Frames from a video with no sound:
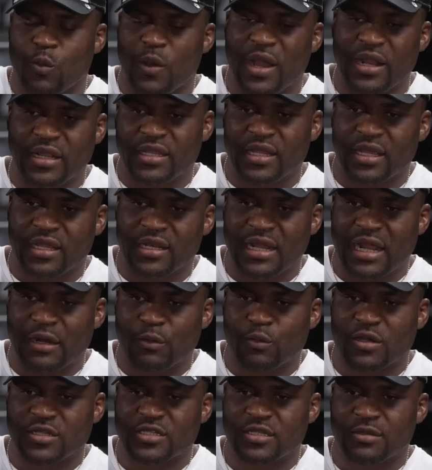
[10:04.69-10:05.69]
one thing that
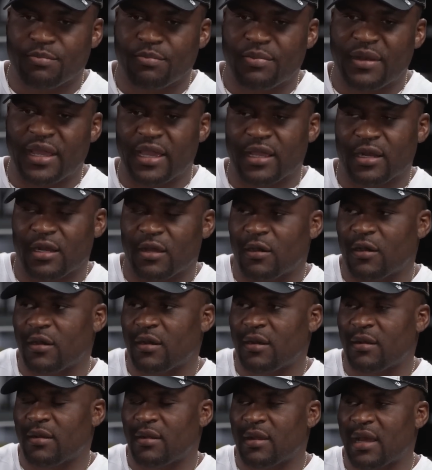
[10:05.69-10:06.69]
wasn't playing
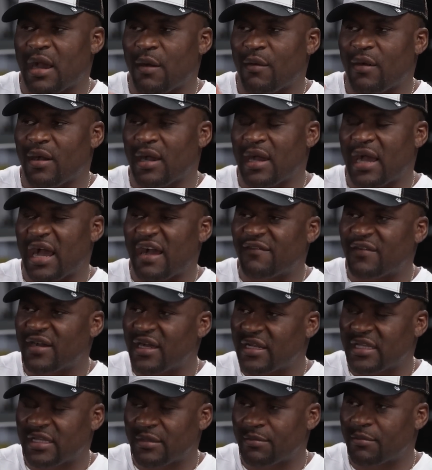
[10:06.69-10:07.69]
on our
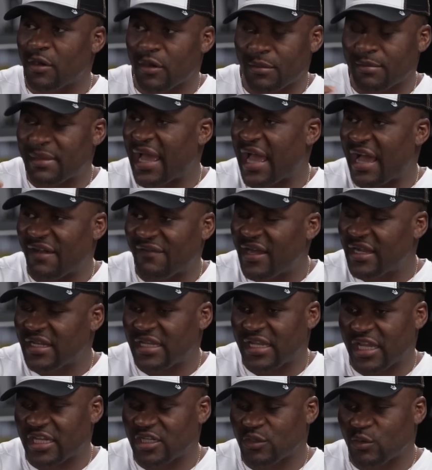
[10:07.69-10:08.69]
avant on my
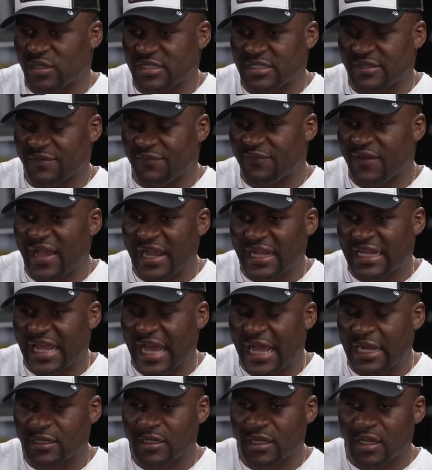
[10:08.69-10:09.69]
advantage was the fact
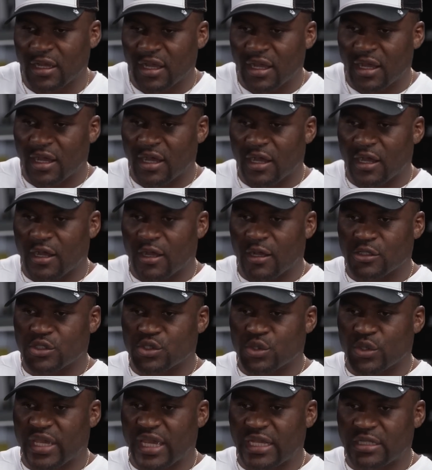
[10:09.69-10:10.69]
that uh,
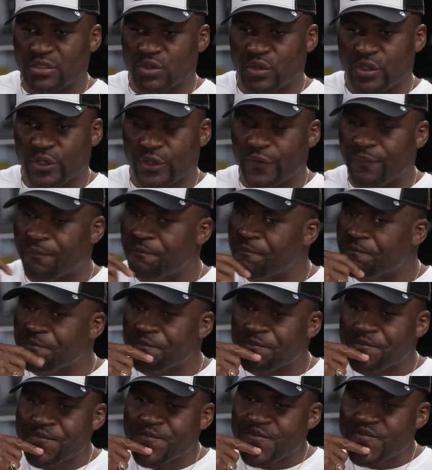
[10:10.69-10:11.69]
to get to
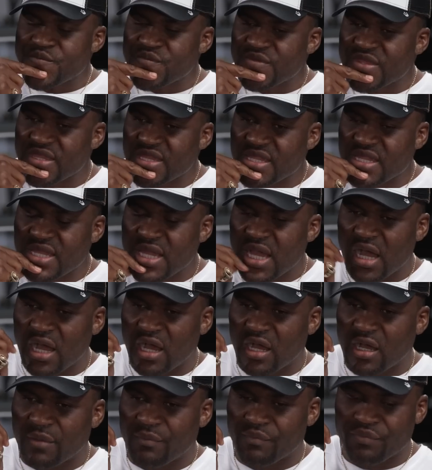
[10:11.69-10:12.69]
the,
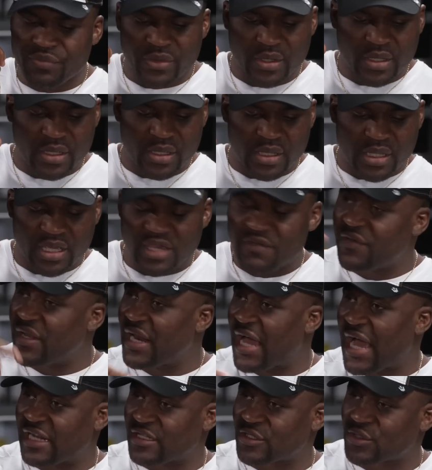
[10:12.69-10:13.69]
um,
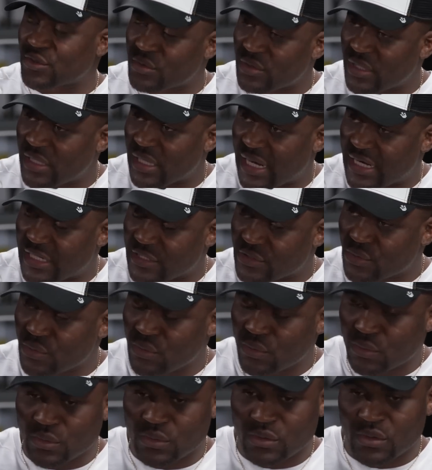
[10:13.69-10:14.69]
even at, at the
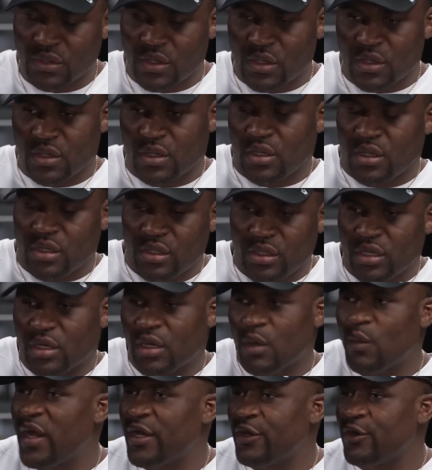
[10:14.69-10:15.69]
school, you
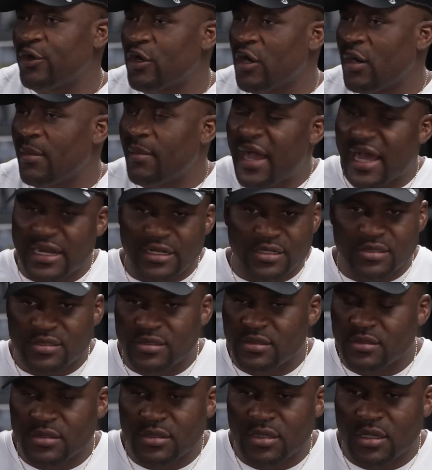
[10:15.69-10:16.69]
know, when you come at,
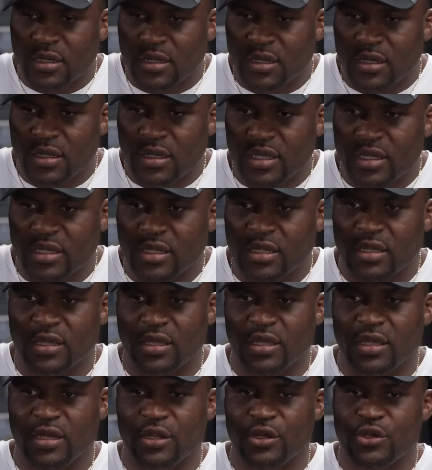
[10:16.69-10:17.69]
uh,
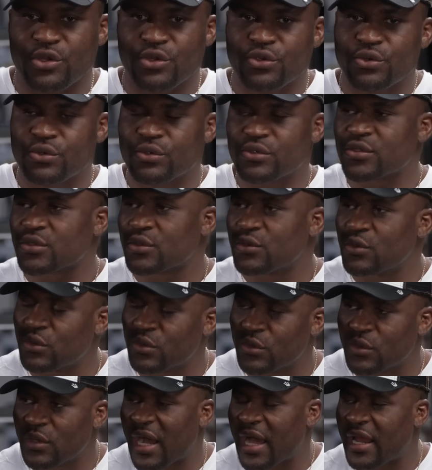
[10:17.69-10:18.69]
in a new
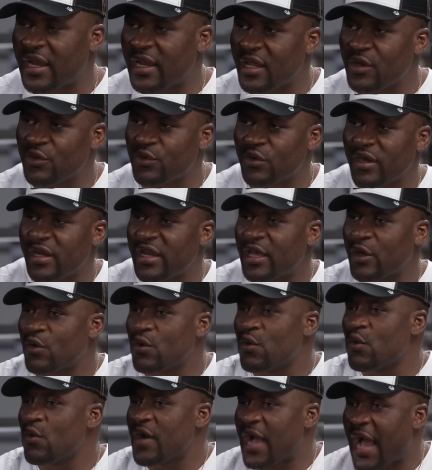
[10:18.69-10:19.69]
school and then you're the
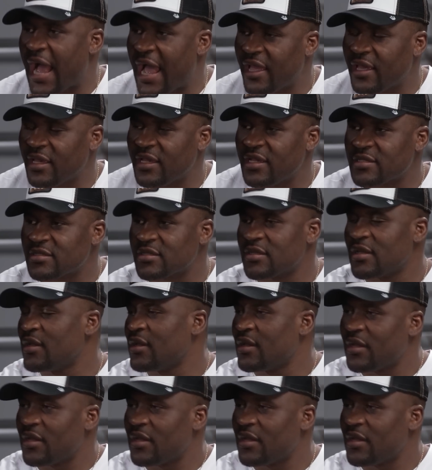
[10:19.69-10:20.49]
cool guy, it's,